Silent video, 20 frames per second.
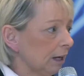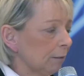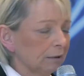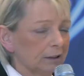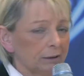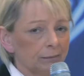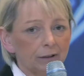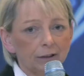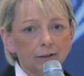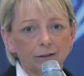in
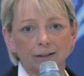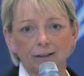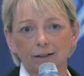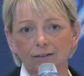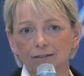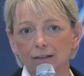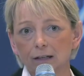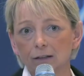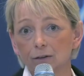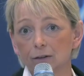capital
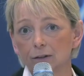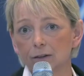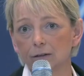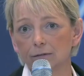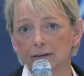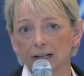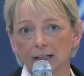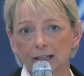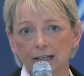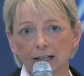markets, I look at
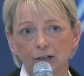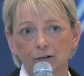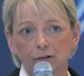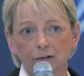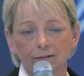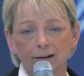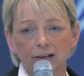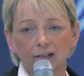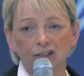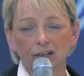the
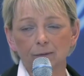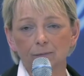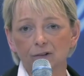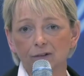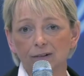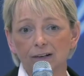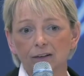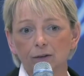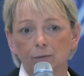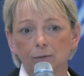regulatory
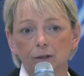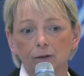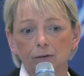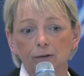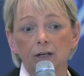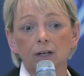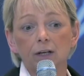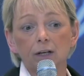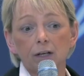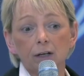regimes around the
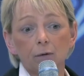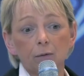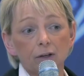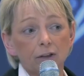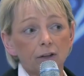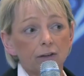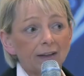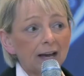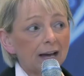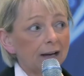world,
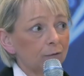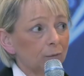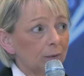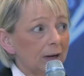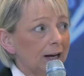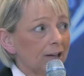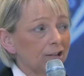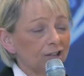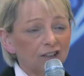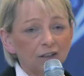whether that
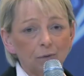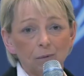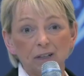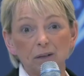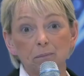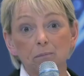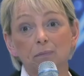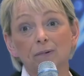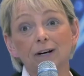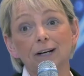actually
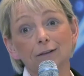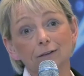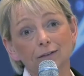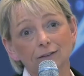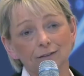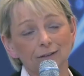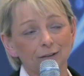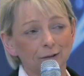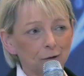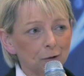would
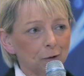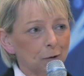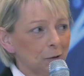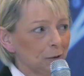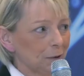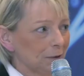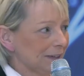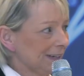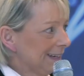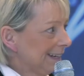embrace
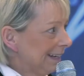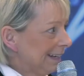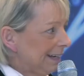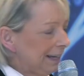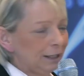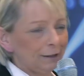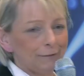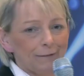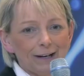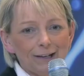your
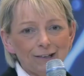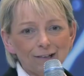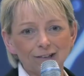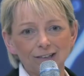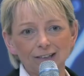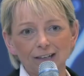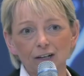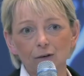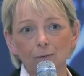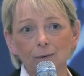
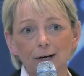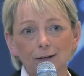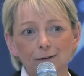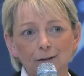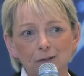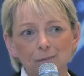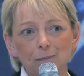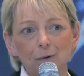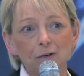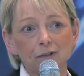innovation in a way
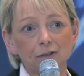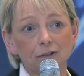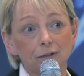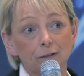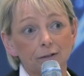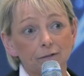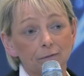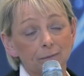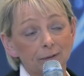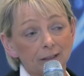that's
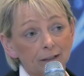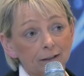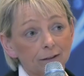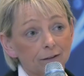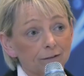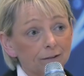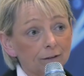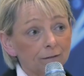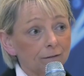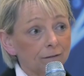positive,
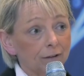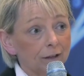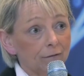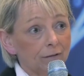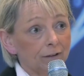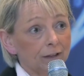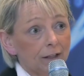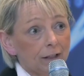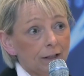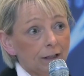because
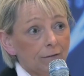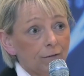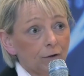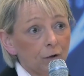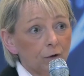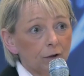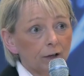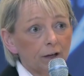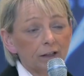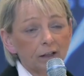if
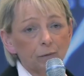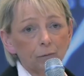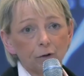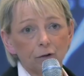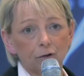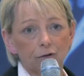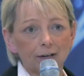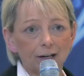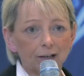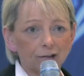you're going in
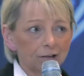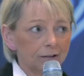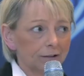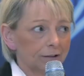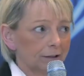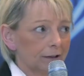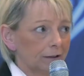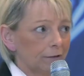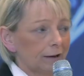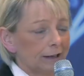one
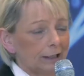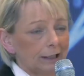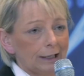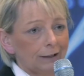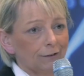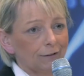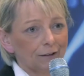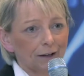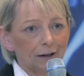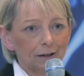direction and the
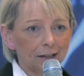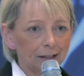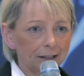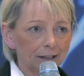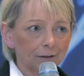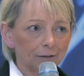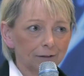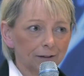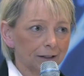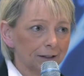regulator's going in
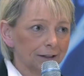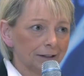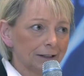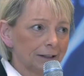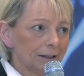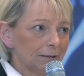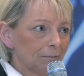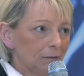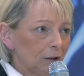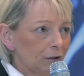the other,
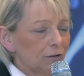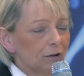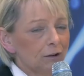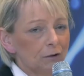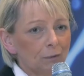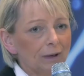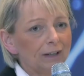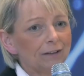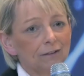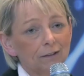you're
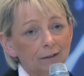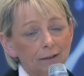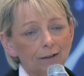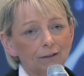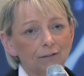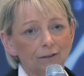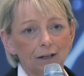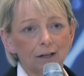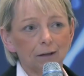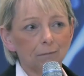sort of wasting
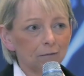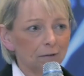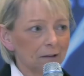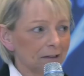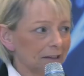your time,